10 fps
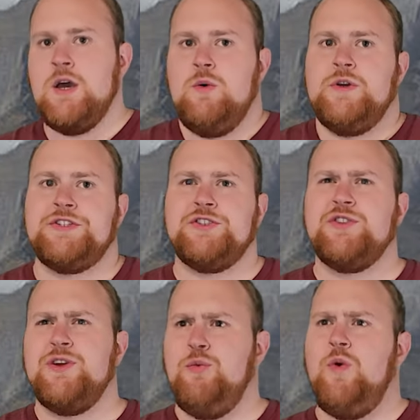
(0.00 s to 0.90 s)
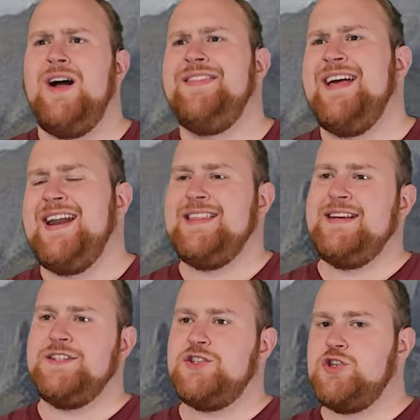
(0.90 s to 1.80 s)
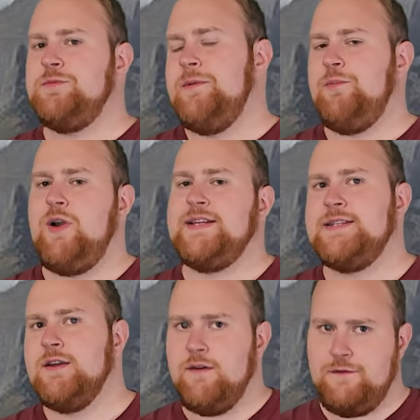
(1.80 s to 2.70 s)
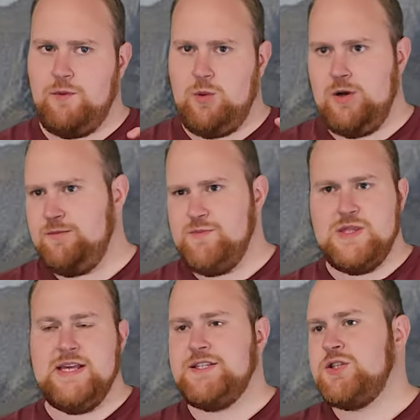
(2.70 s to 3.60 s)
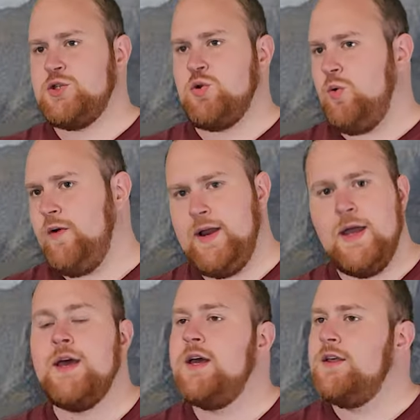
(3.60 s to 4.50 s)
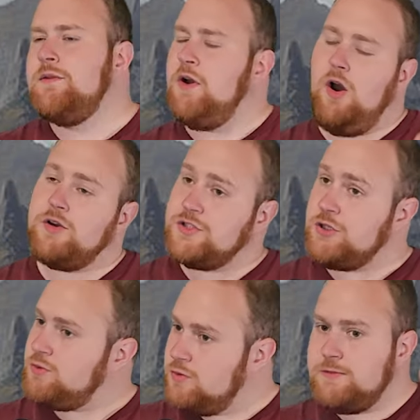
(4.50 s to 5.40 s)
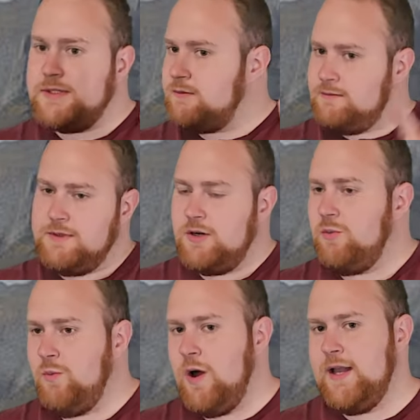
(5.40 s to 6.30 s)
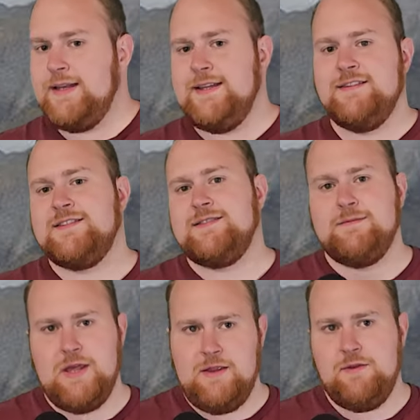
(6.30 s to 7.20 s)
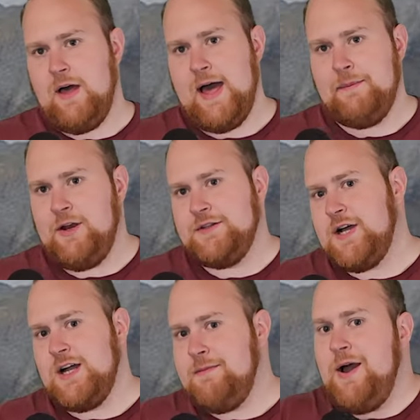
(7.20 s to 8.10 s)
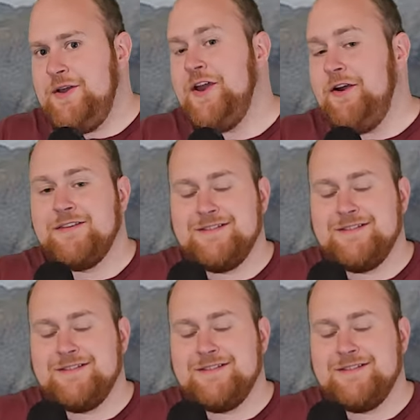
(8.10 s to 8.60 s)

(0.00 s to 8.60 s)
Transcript: Which there's only one that I think is super pressing for this story. There are two, but you know, one is I'm going to talk about here.